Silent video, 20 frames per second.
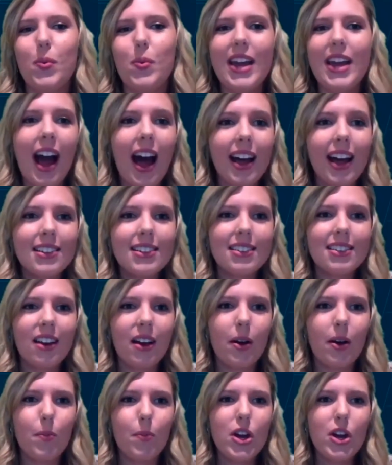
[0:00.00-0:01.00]
so we had
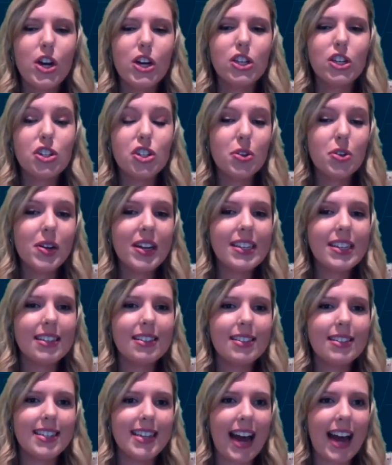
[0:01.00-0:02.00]
some students
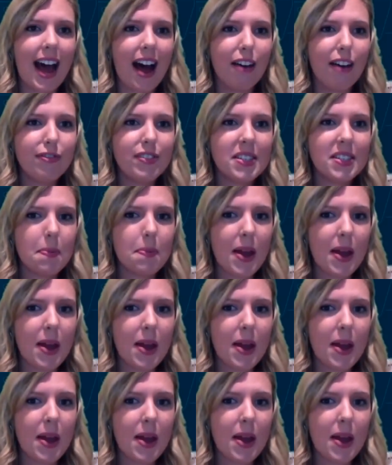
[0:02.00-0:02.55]
and staff